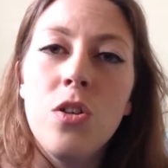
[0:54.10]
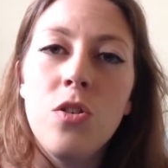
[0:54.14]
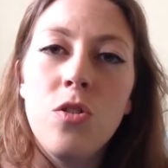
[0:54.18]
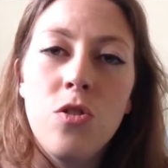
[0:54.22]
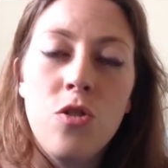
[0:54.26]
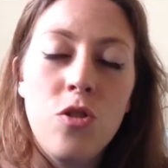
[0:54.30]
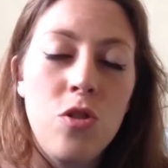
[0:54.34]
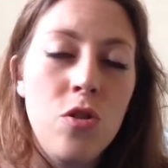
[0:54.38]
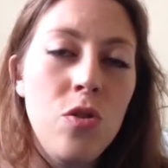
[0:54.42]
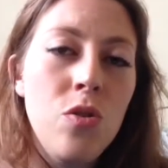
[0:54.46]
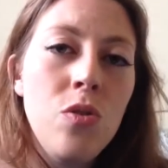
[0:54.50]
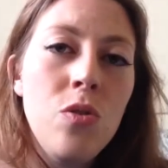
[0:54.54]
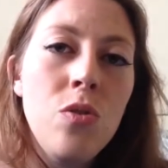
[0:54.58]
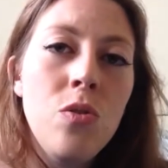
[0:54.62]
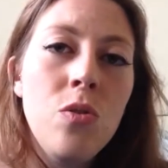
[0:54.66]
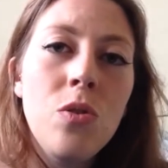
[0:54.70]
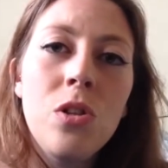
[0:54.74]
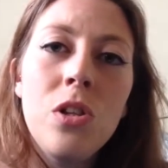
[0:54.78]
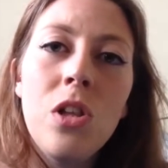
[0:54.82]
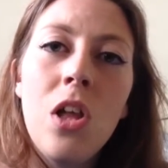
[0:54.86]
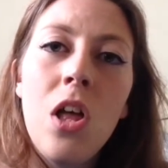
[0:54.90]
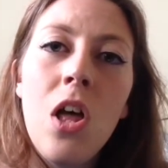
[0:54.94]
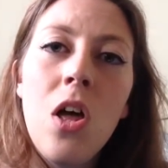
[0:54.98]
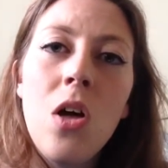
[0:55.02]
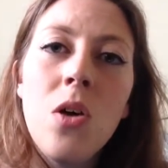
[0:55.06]
Too
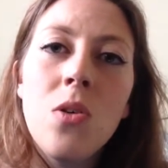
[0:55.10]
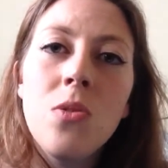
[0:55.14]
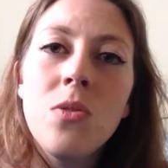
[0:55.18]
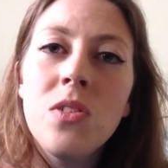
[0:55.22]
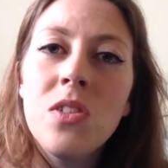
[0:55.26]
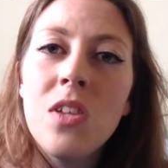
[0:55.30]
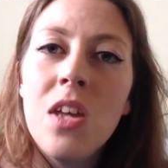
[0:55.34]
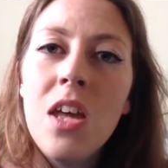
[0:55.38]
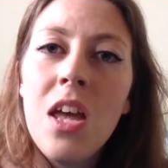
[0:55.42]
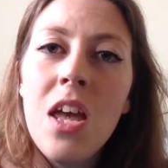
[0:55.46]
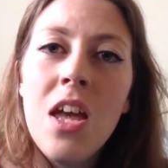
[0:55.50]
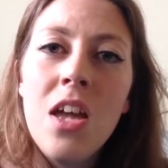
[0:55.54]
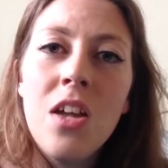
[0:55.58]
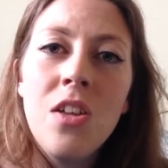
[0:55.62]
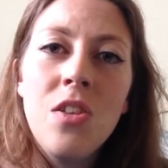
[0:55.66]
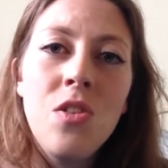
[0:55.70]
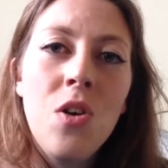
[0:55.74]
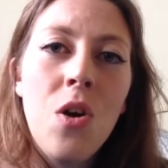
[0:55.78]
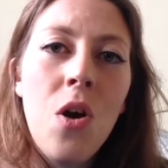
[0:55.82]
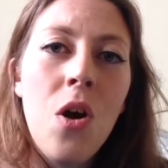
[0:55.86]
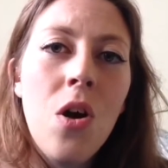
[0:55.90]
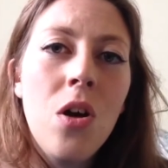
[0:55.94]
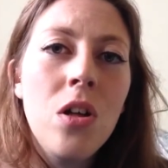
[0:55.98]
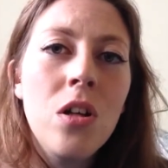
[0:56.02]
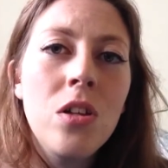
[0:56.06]
close and
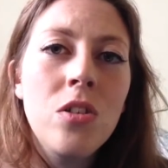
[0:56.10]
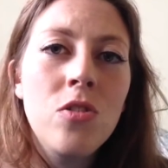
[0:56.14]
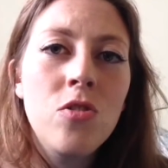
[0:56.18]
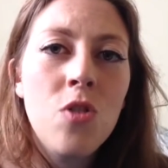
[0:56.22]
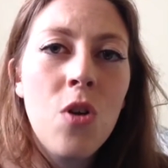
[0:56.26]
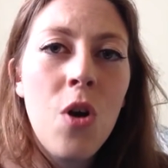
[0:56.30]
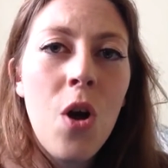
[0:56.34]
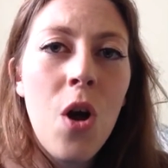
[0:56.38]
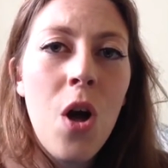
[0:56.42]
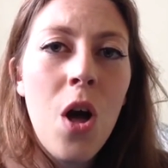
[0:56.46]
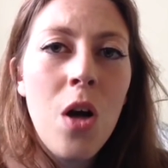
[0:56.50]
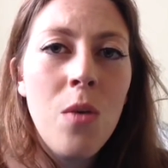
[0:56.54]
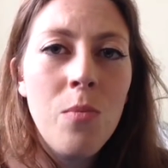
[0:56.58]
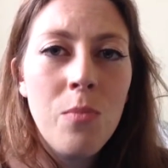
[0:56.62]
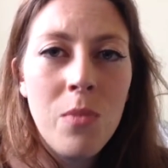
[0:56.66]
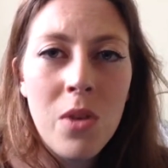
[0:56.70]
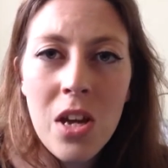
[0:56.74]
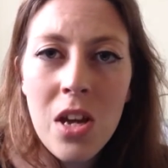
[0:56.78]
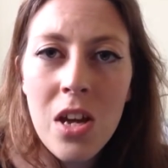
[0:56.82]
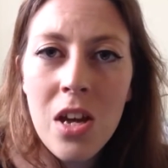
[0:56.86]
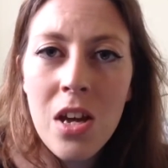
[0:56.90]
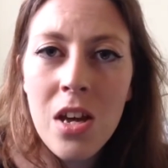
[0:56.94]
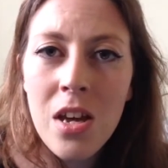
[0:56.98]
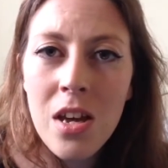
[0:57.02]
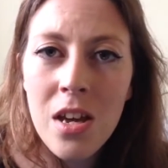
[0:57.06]
you'll draw
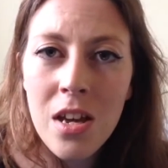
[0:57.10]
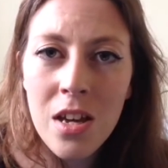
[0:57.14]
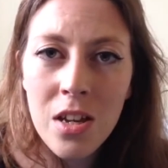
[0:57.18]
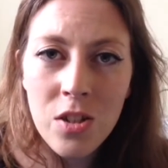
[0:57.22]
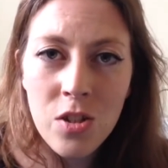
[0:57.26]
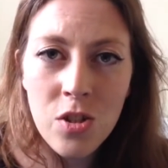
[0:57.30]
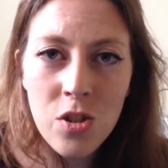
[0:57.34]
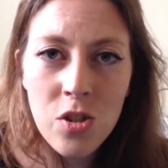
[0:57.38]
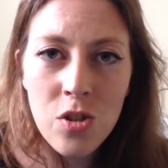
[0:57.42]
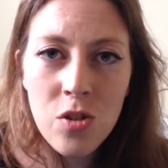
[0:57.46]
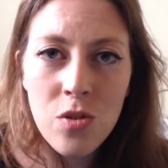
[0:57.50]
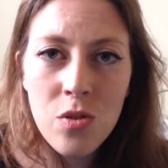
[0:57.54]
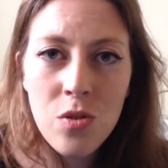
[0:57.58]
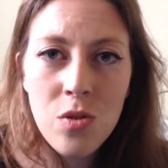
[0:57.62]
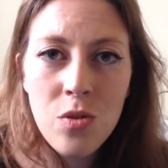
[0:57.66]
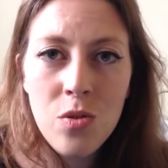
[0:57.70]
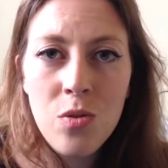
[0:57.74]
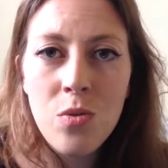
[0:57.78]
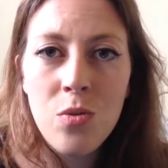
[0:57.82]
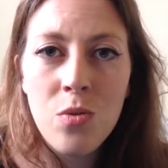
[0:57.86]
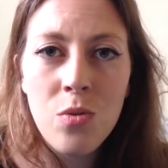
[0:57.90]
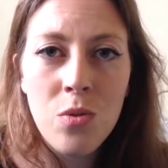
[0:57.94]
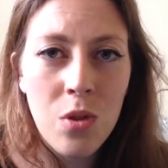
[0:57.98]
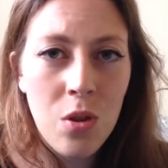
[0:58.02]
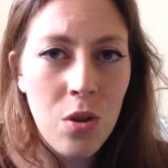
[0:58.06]
me
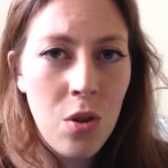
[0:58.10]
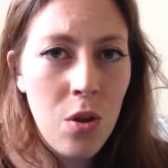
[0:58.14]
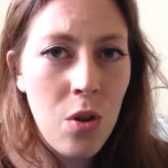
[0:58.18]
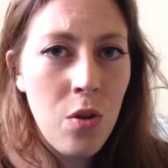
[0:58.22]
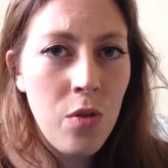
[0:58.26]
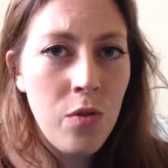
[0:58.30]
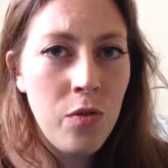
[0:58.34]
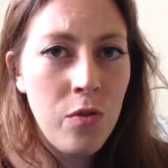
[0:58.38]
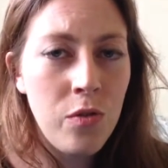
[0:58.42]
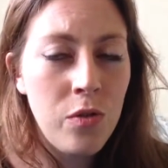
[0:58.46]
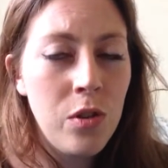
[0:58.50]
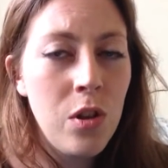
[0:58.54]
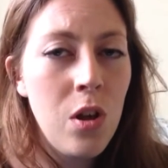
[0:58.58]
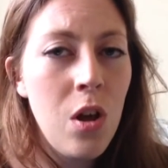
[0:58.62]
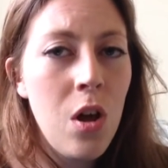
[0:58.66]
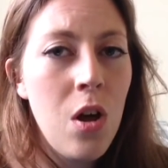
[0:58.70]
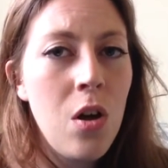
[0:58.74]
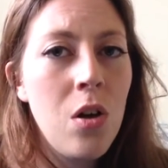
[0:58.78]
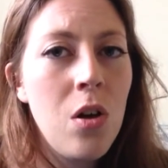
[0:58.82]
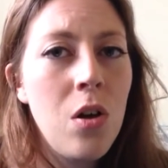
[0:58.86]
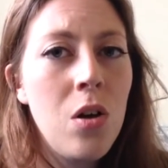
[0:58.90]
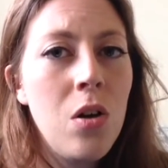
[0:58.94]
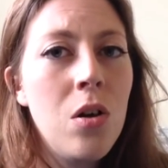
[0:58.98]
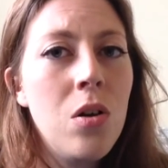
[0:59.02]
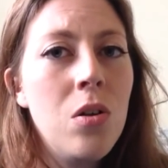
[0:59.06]
into the
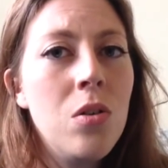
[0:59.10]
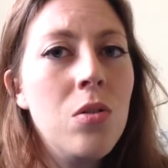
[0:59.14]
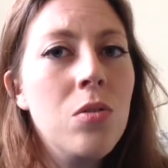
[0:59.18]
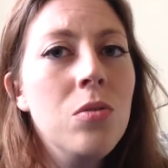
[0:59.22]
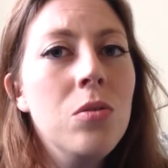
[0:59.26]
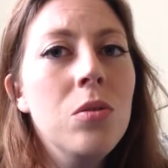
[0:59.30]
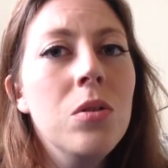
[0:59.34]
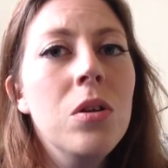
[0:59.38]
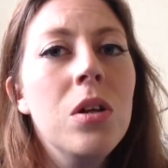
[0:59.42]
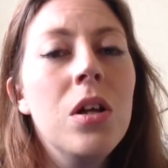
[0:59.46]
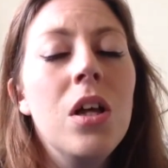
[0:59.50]
flow.